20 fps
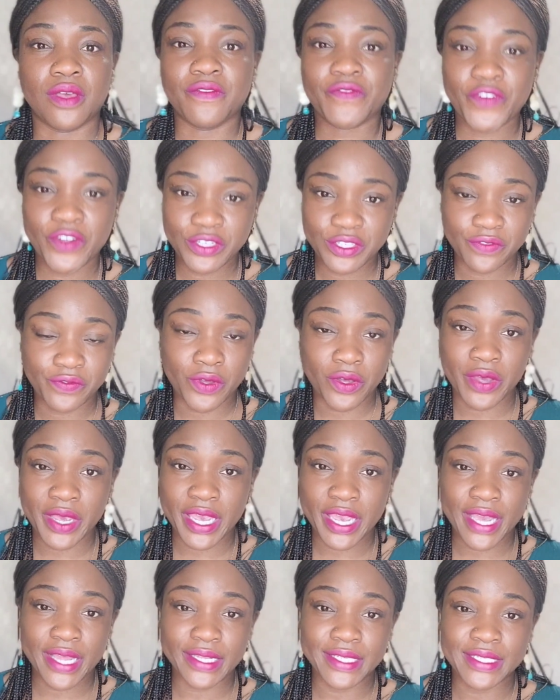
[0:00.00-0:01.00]
First of all,
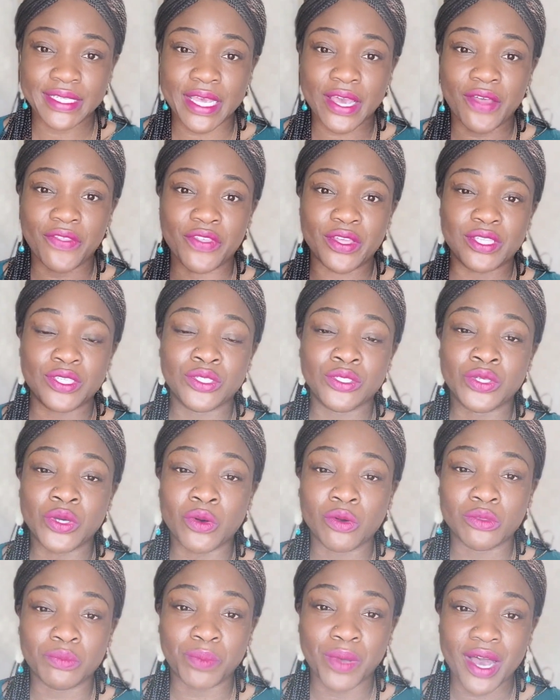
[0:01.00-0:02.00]
hands down, this
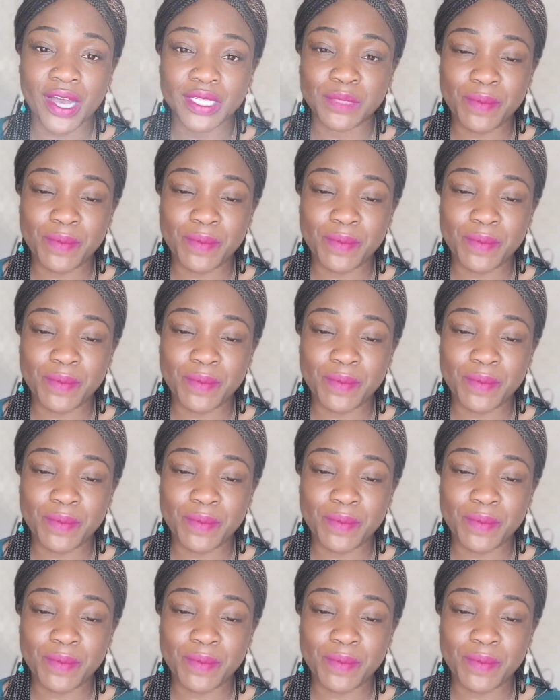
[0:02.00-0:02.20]
gold box